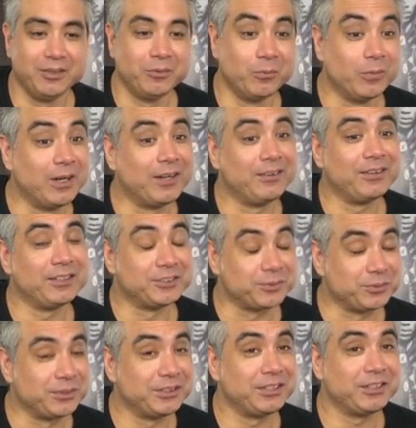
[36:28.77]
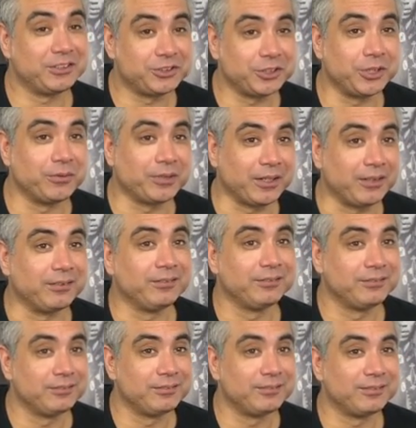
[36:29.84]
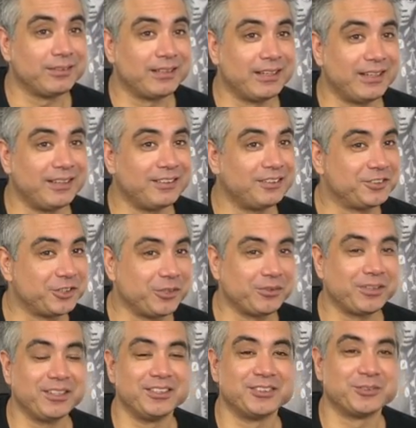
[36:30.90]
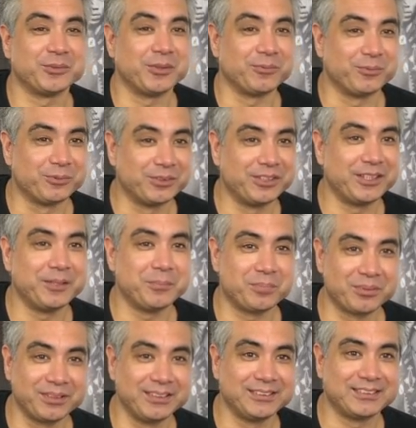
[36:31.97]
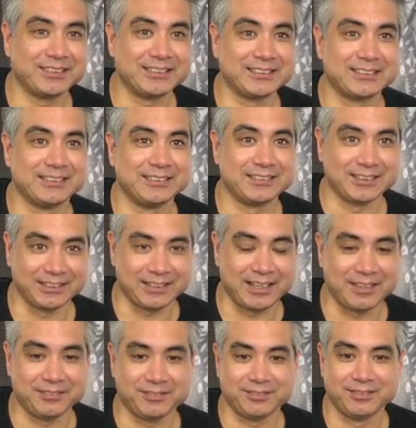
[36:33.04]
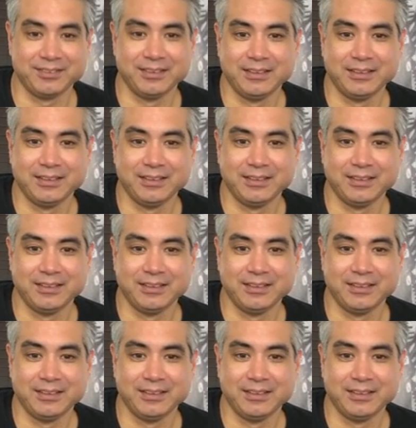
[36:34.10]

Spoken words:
Well, it's really the choking, okay? The choking is what really brings this to life.